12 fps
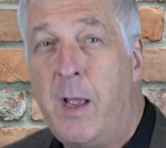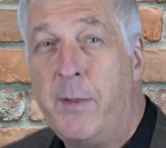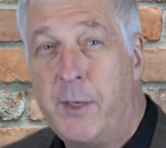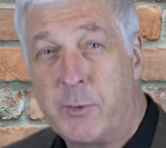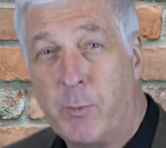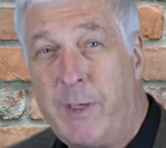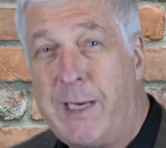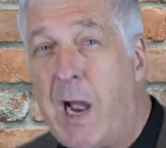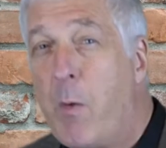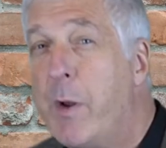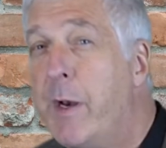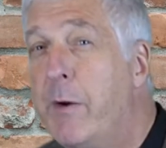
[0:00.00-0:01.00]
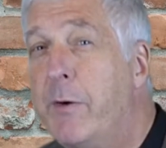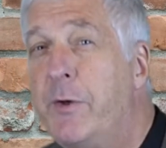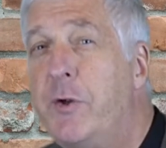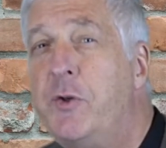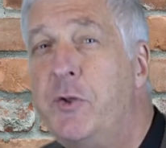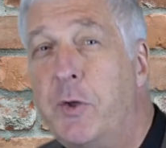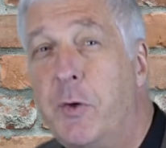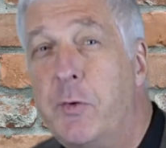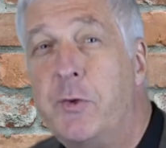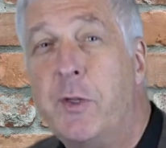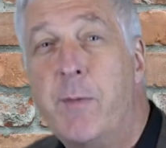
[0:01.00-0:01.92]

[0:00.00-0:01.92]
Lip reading: This week, I want to introduce you to the